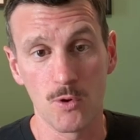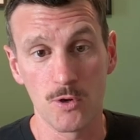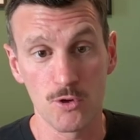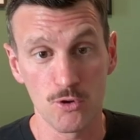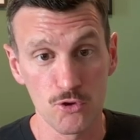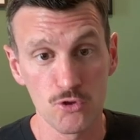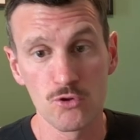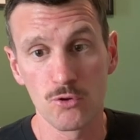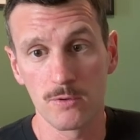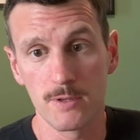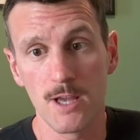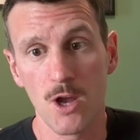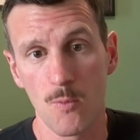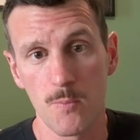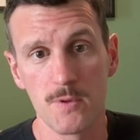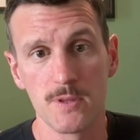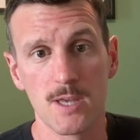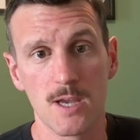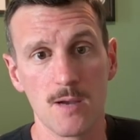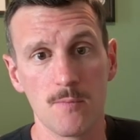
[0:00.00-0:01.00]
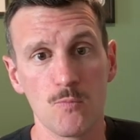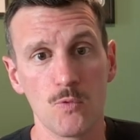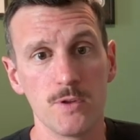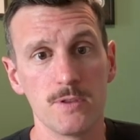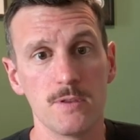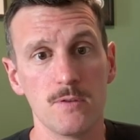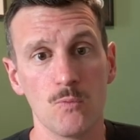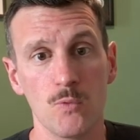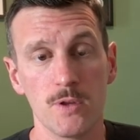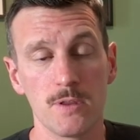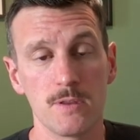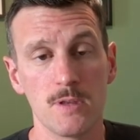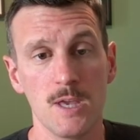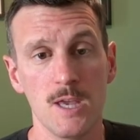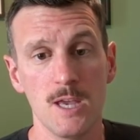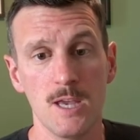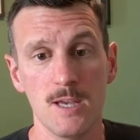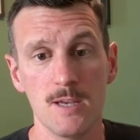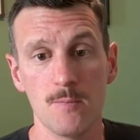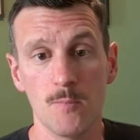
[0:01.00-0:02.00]
You're truly helping them with
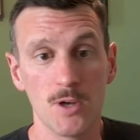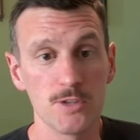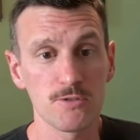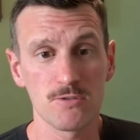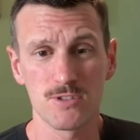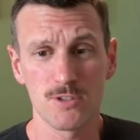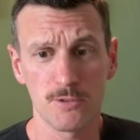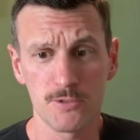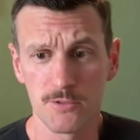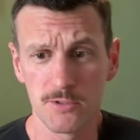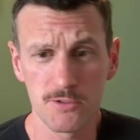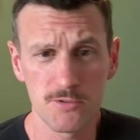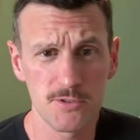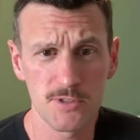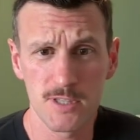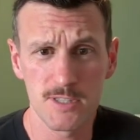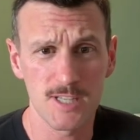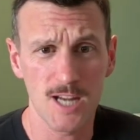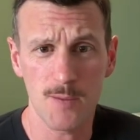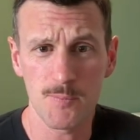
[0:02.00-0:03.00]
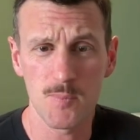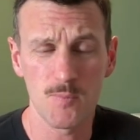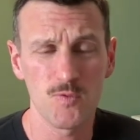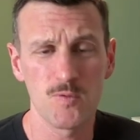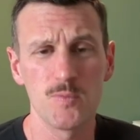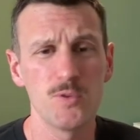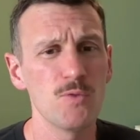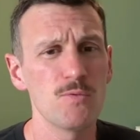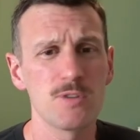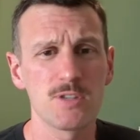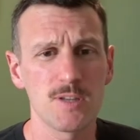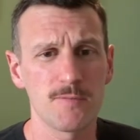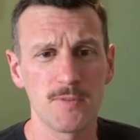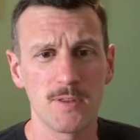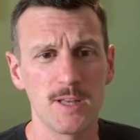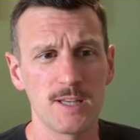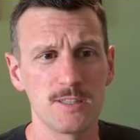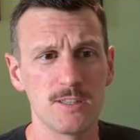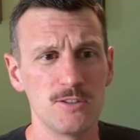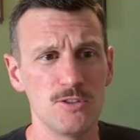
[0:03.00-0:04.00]
musculoskeletal injuries that stop them from doing the stuff they
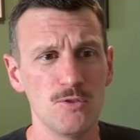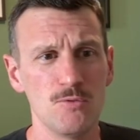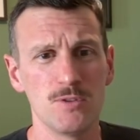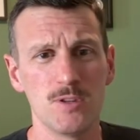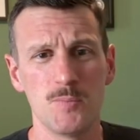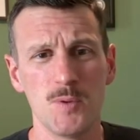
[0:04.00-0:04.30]
like to do with the